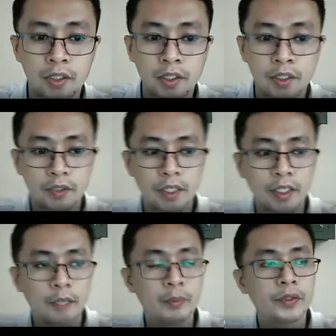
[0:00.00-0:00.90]
So again,
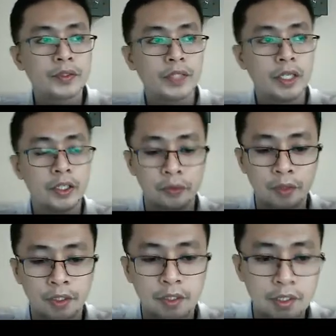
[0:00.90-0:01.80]
mean to say your
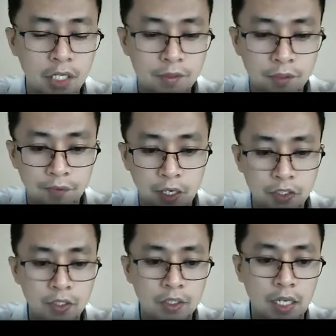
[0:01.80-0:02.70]
read.csv function
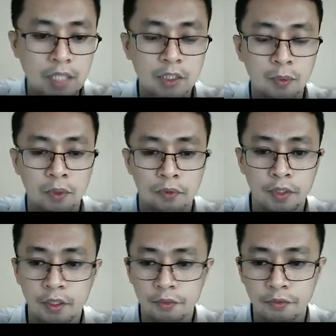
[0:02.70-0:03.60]
class will read the
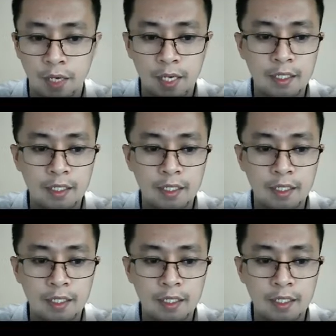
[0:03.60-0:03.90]
file